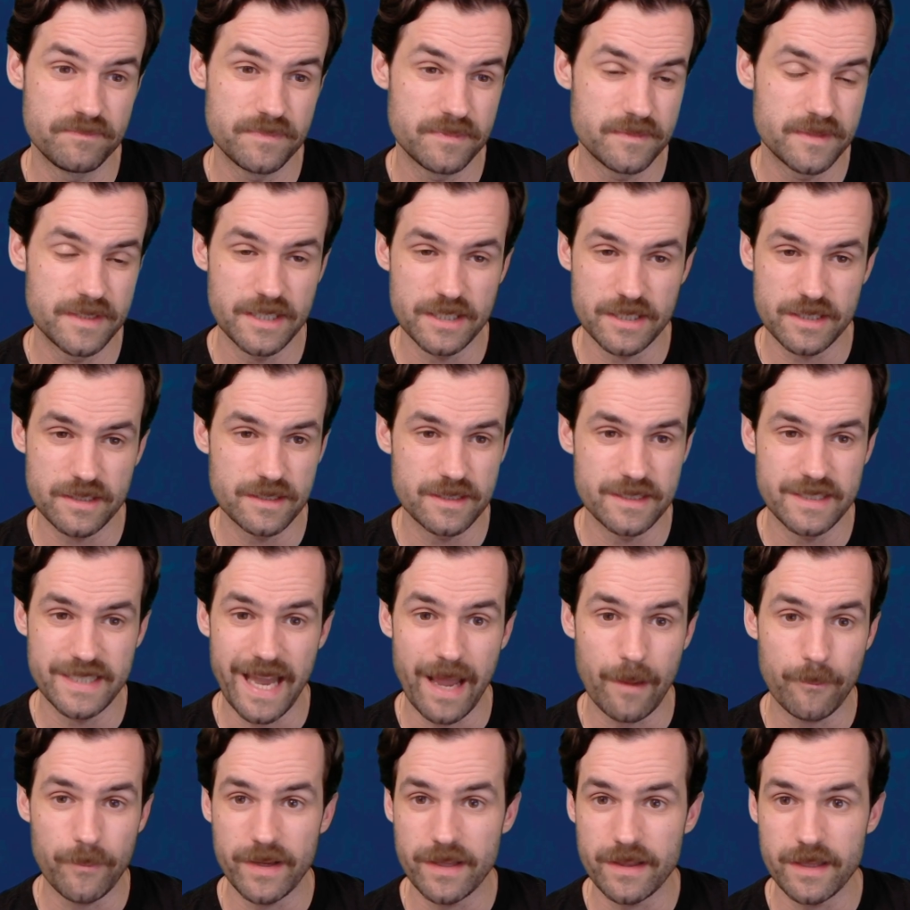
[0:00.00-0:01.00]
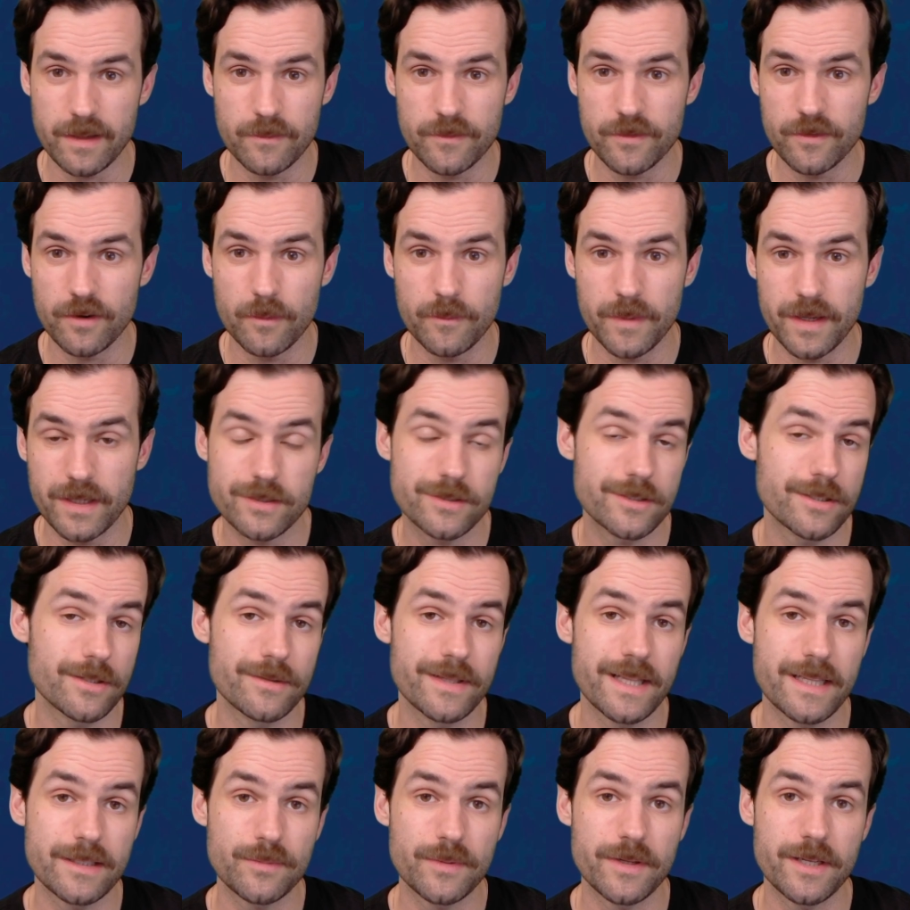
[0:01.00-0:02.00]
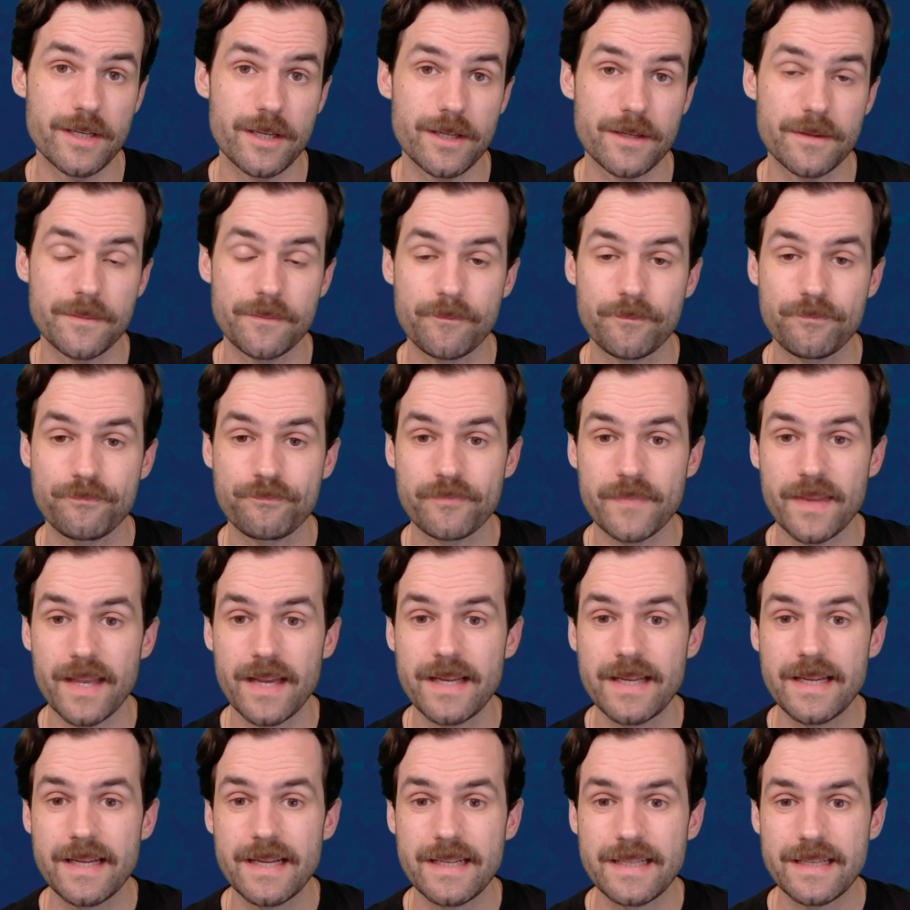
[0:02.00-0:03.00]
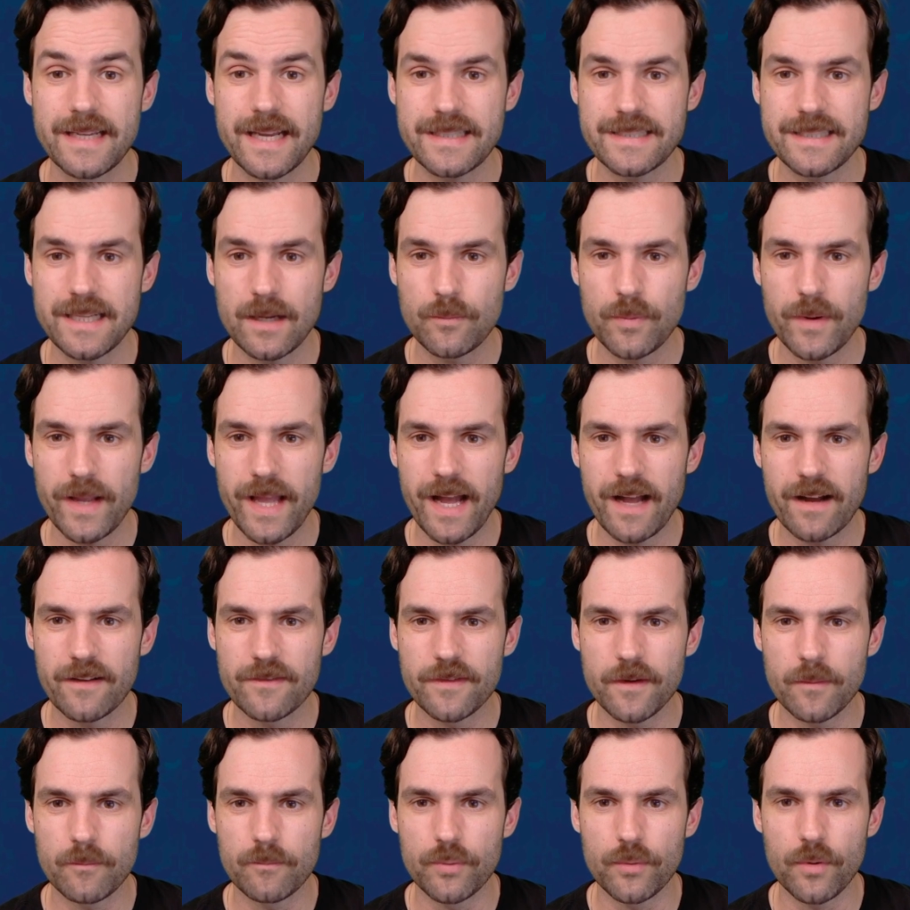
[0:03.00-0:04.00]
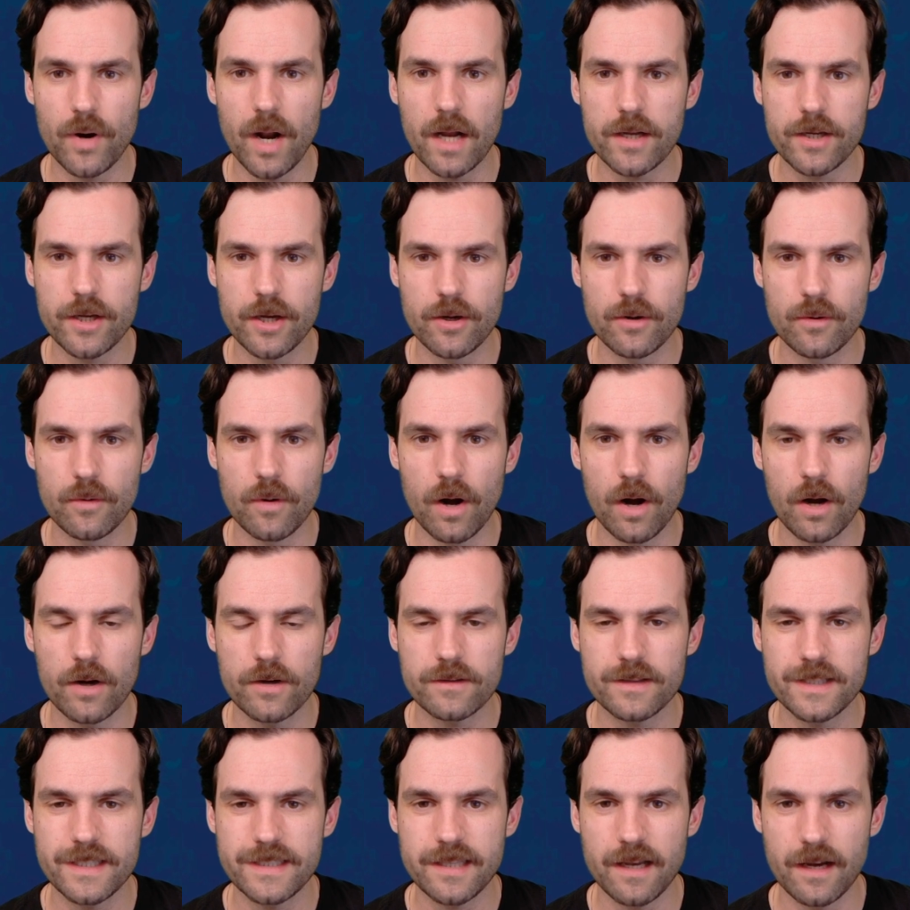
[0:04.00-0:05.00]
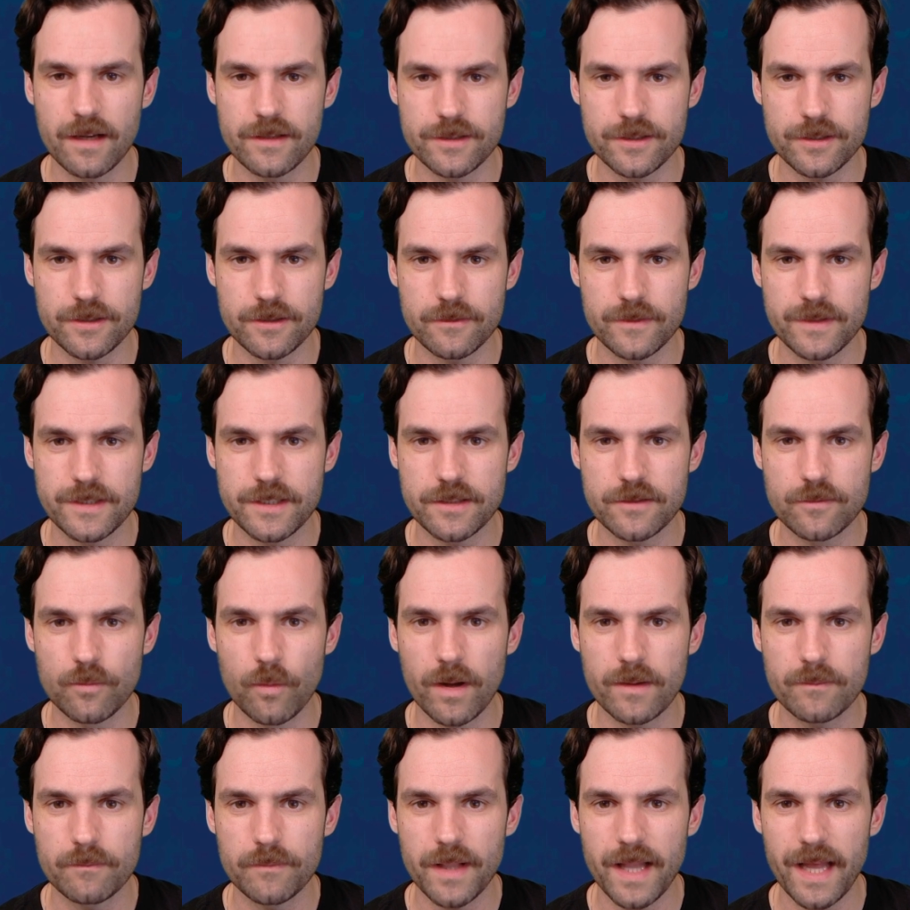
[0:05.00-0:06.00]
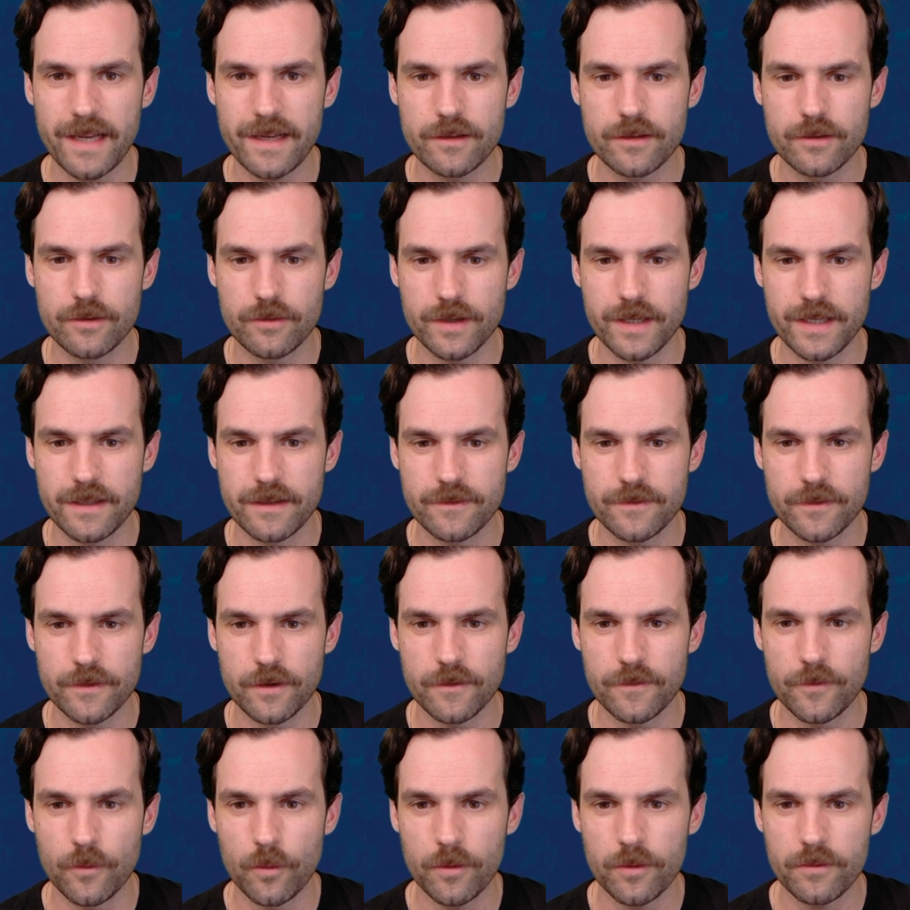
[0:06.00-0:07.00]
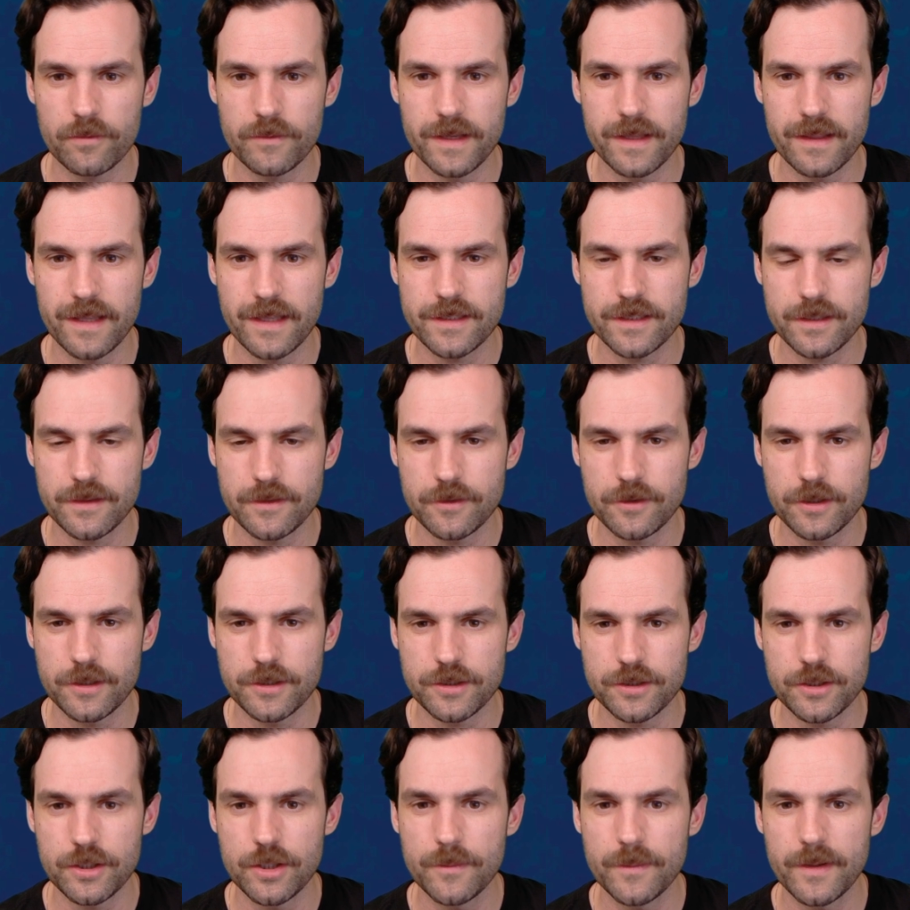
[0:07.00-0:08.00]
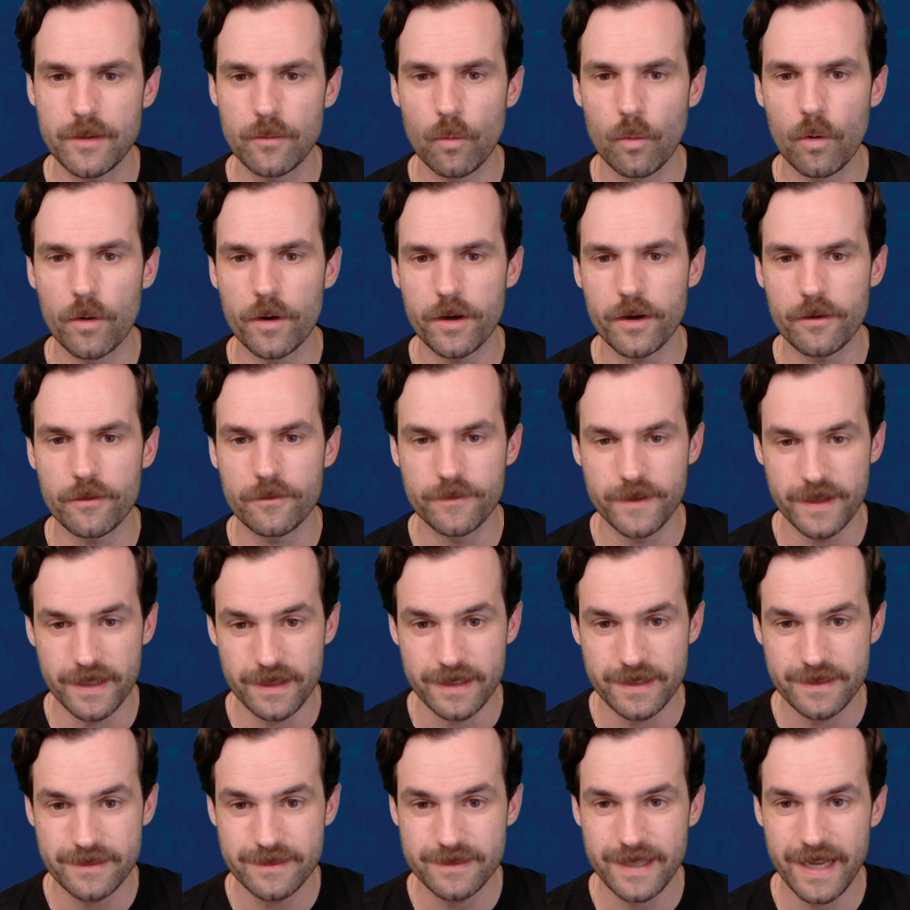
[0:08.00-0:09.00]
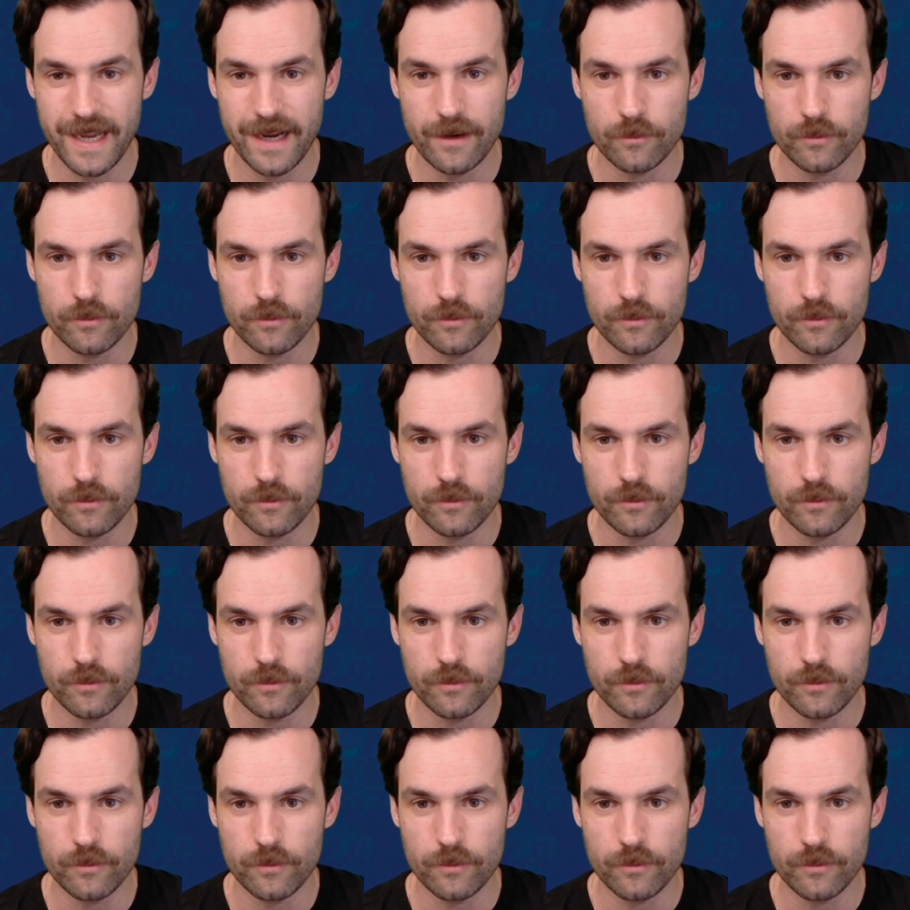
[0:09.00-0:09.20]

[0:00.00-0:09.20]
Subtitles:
zapping them for a bunch. So that's pretty good. Next up, we have Bracco, Heartless Hunter, which is 1 black-green for a 4/3 legendary creature, human warrior villain at